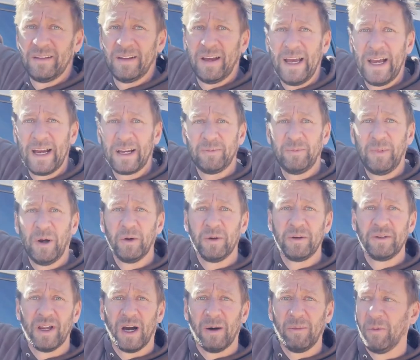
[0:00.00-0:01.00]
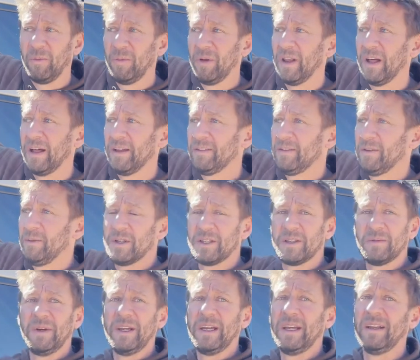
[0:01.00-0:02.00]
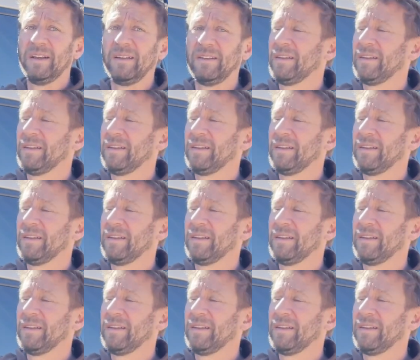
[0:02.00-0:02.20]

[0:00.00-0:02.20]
an Expo Double Plus, which means